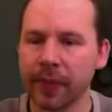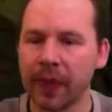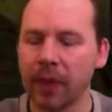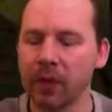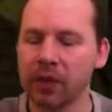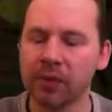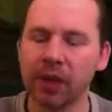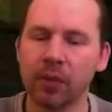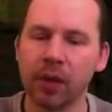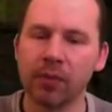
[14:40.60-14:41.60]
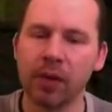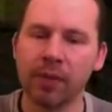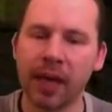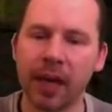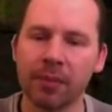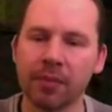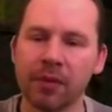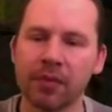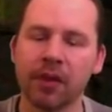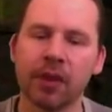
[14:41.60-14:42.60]
I wanted to make one more map
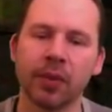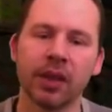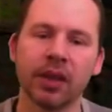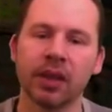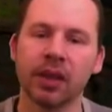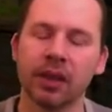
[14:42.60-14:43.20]
before I really